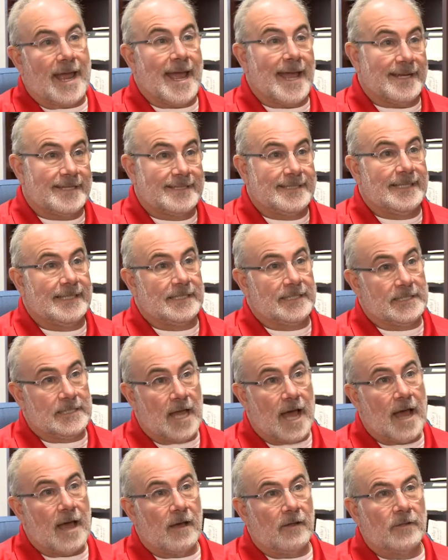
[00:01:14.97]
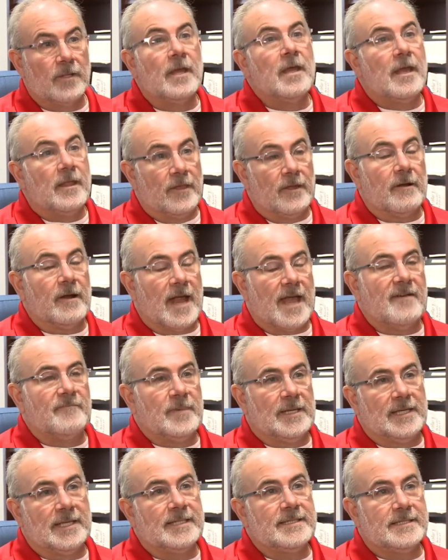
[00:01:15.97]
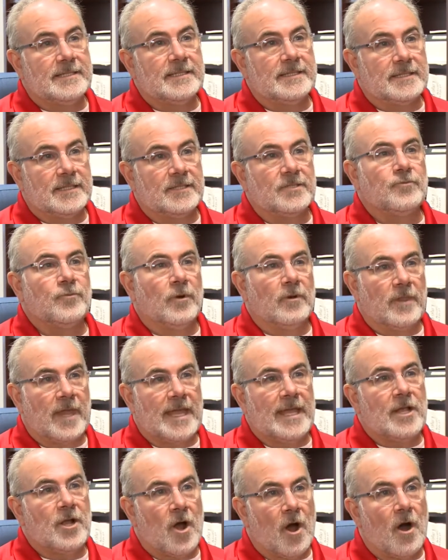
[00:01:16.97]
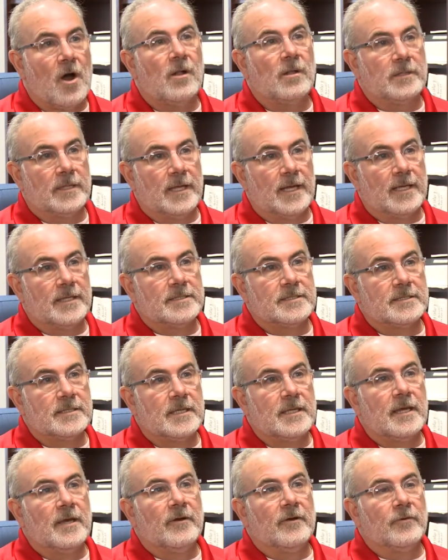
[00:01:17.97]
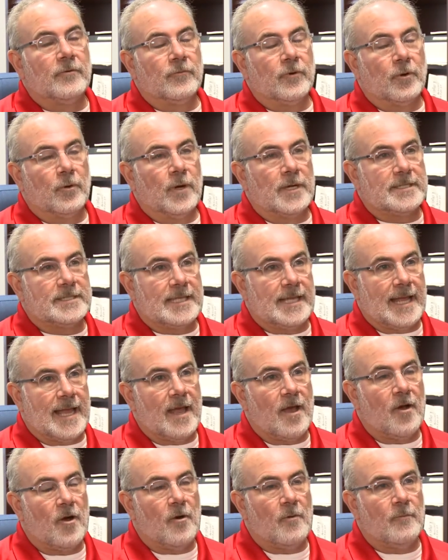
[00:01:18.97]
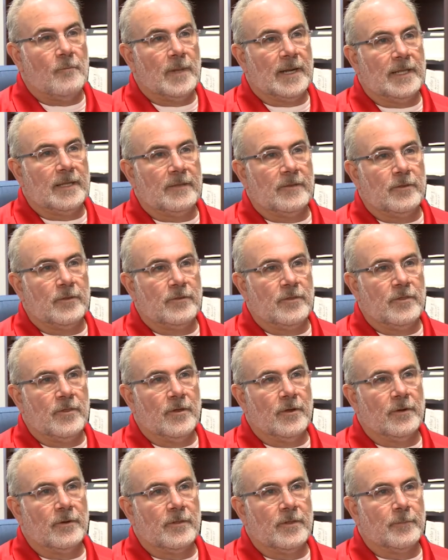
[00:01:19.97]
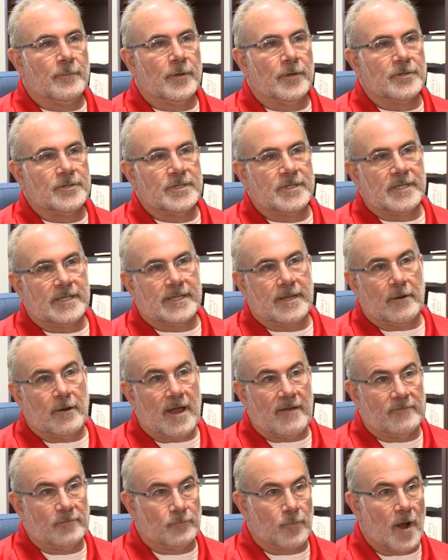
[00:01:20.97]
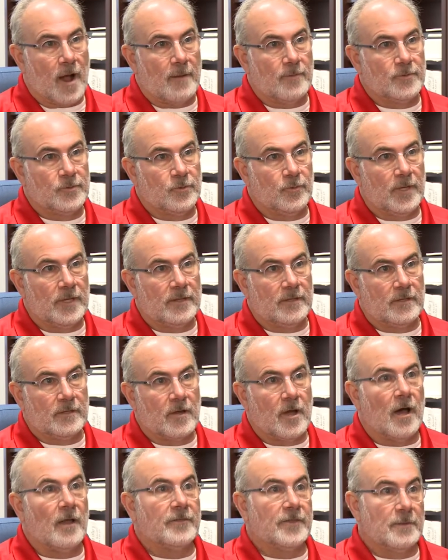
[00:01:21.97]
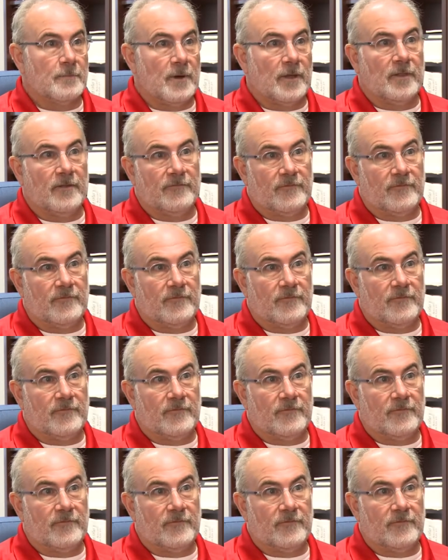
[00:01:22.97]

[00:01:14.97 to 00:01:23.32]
I accidentally dialed," there have been instances where they called us requesting help, but it, the, the person that they were having problems with caught them on the